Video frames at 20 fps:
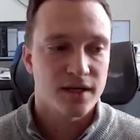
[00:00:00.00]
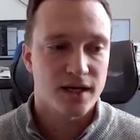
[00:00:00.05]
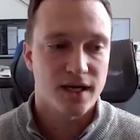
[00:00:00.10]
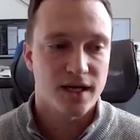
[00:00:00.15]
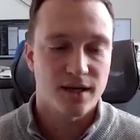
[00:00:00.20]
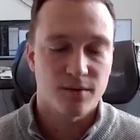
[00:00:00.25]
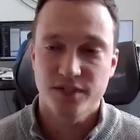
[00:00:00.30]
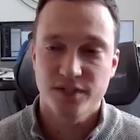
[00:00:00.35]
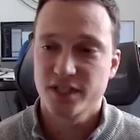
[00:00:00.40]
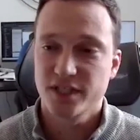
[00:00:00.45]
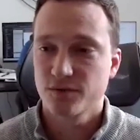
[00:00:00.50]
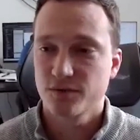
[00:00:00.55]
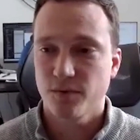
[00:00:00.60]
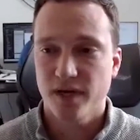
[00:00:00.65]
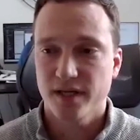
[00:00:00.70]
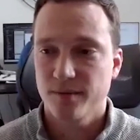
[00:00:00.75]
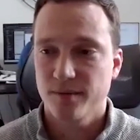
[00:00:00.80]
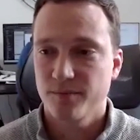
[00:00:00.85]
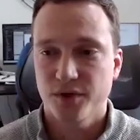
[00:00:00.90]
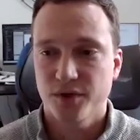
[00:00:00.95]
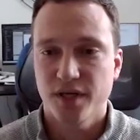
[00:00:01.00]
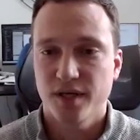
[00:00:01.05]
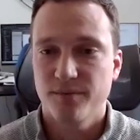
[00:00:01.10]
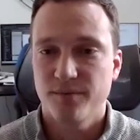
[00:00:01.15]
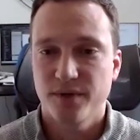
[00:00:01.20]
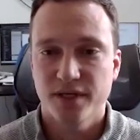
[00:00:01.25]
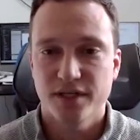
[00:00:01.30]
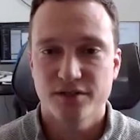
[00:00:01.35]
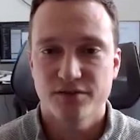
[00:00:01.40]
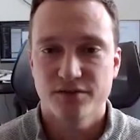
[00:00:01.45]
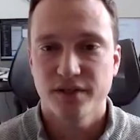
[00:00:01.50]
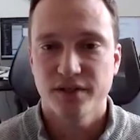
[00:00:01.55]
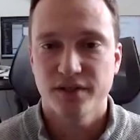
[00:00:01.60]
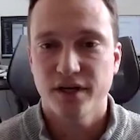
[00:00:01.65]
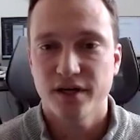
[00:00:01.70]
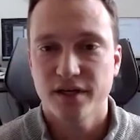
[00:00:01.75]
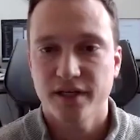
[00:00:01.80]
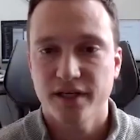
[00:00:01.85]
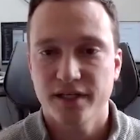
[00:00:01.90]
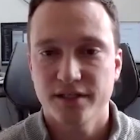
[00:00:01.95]
um, which is why the bookkeeping is really
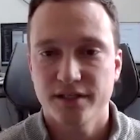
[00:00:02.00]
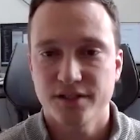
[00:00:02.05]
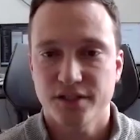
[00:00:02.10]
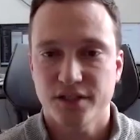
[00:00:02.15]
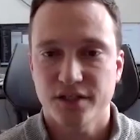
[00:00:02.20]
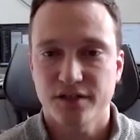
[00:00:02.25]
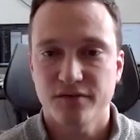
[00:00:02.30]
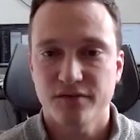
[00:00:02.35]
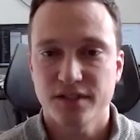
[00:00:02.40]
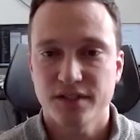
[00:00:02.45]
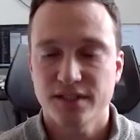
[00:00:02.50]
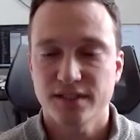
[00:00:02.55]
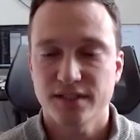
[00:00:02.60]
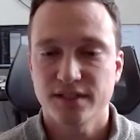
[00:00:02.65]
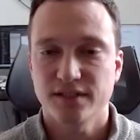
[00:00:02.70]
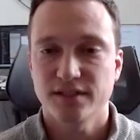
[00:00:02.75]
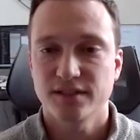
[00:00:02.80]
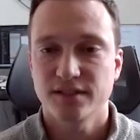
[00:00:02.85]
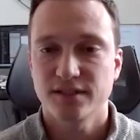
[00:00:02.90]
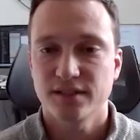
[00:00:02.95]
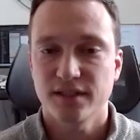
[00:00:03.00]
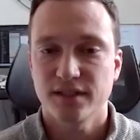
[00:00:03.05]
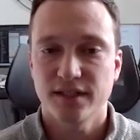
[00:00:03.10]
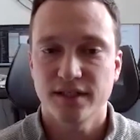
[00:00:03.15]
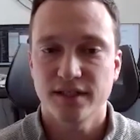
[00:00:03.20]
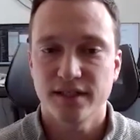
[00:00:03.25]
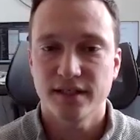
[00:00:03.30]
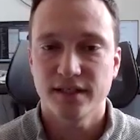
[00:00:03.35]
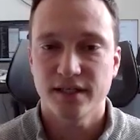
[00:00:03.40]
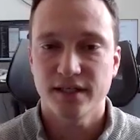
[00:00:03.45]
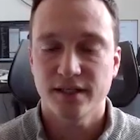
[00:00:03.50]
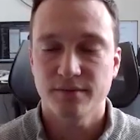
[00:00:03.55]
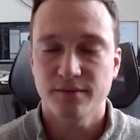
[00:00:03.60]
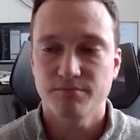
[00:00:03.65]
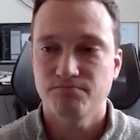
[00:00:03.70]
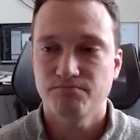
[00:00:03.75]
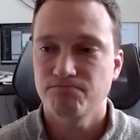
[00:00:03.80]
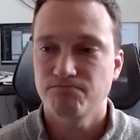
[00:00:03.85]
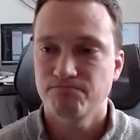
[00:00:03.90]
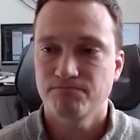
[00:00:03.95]
our key services and
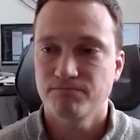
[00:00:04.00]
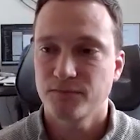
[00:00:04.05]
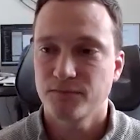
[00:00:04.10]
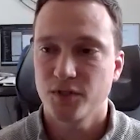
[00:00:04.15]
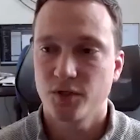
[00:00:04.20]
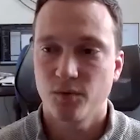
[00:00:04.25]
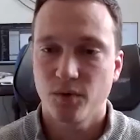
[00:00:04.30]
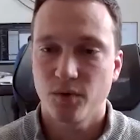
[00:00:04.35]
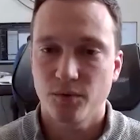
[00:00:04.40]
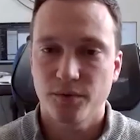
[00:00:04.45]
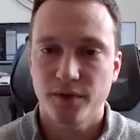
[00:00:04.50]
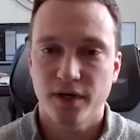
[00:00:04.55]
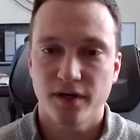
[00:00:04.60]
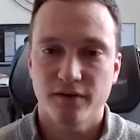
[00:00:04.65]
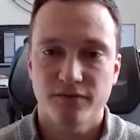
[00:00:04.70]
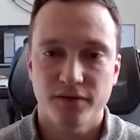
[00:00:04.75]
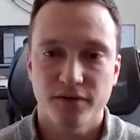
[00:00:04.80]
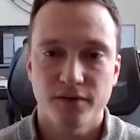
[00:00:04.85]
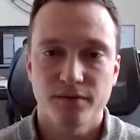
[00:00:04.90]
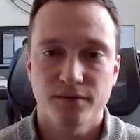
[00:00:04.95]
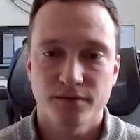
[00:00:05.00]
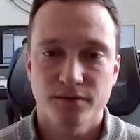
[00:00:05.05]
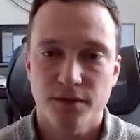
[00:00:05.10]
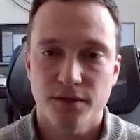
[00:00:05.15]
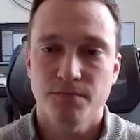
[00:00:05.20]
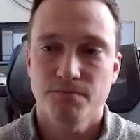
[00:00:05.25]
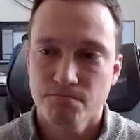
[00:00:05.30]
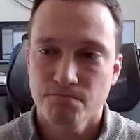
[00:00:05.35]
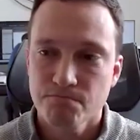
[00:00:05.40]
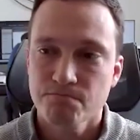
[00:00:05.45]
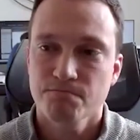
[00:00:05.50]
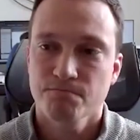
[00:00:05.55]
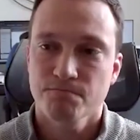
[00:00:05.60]
um, yeah, you know, sure. We, so,